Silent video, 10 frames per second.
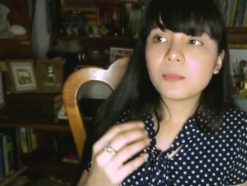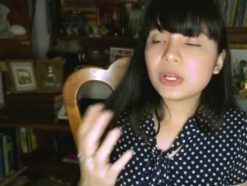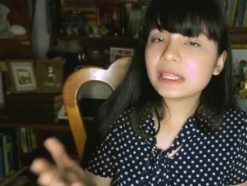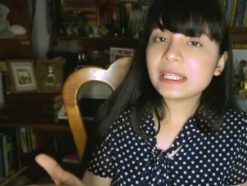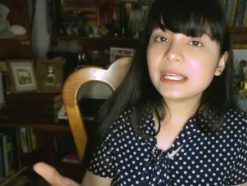
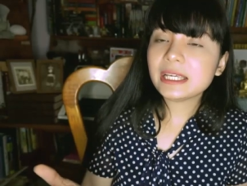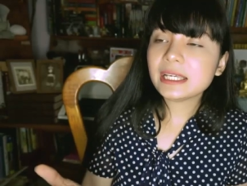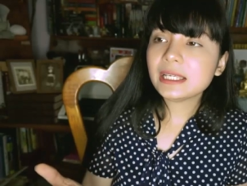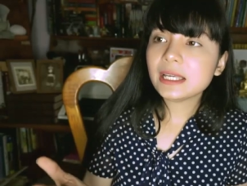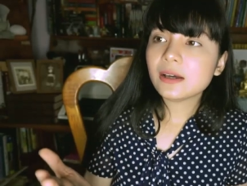
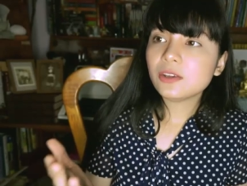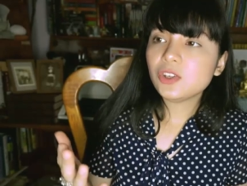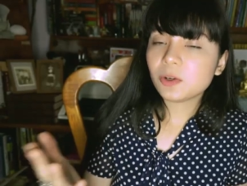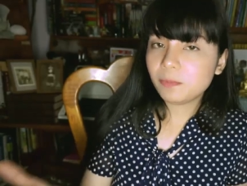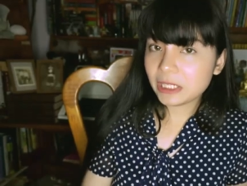printing
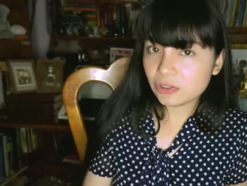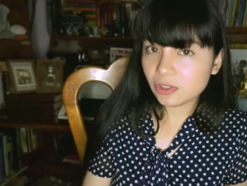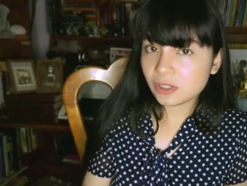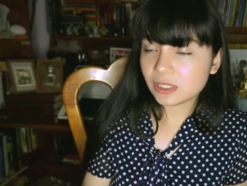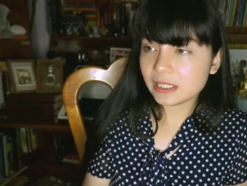your
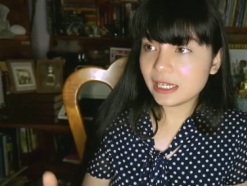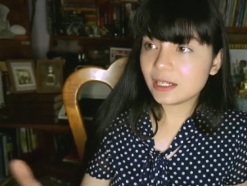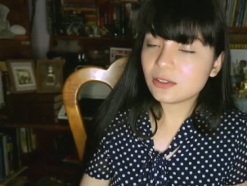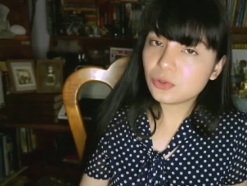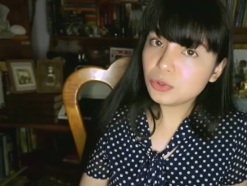pictures in
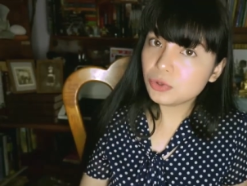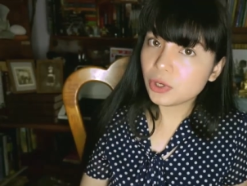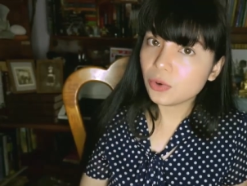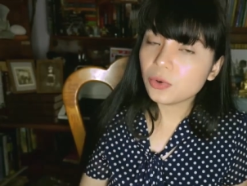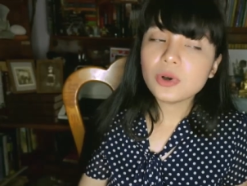a
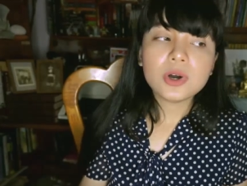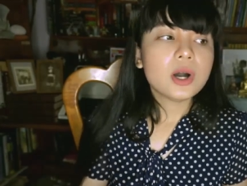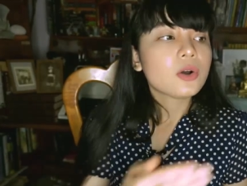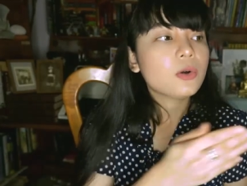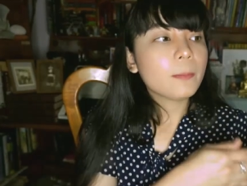studio
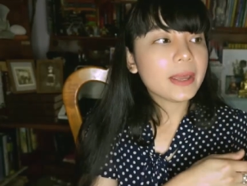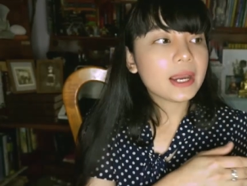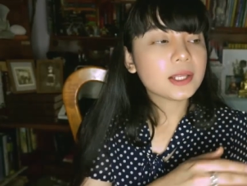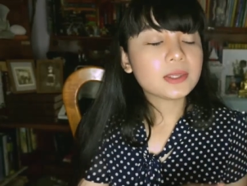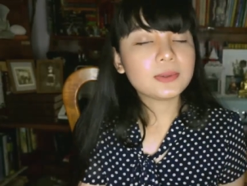
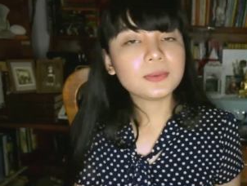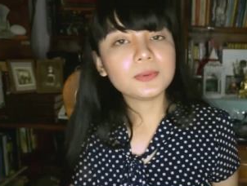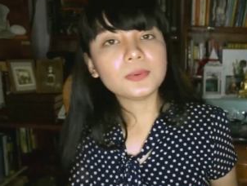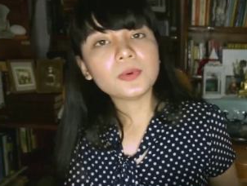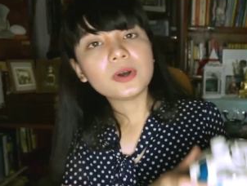compared
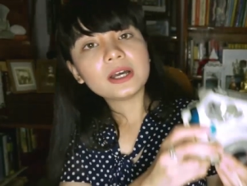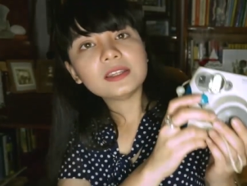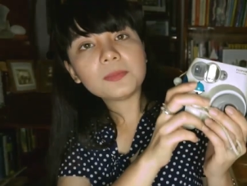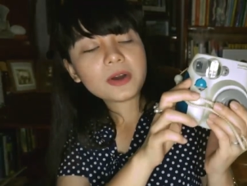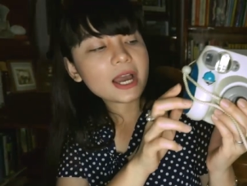to
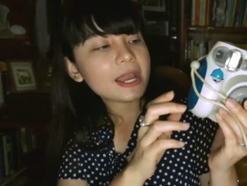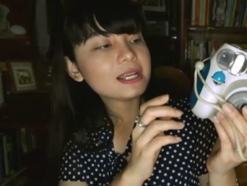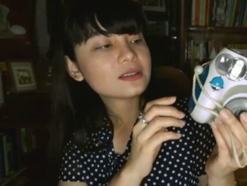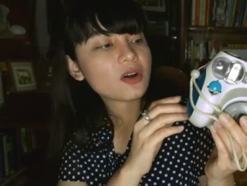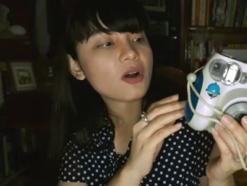the
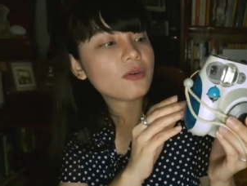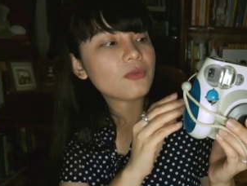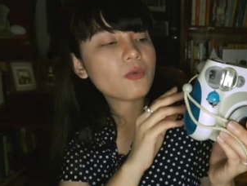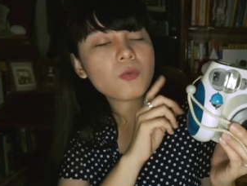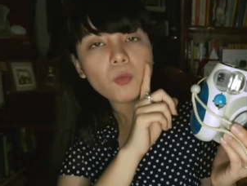price of
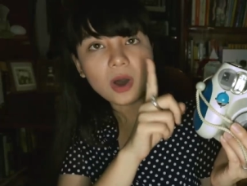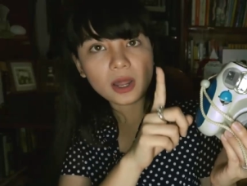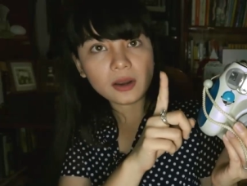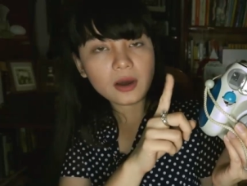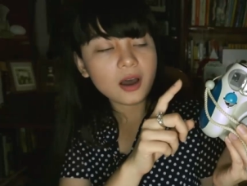
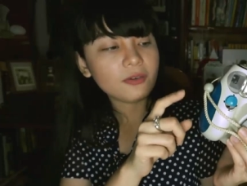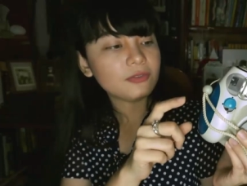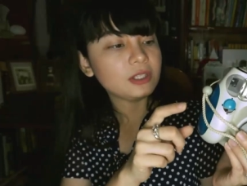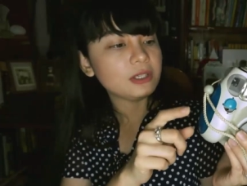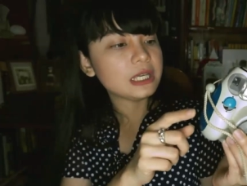one
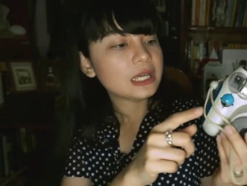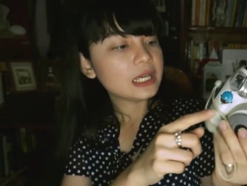of the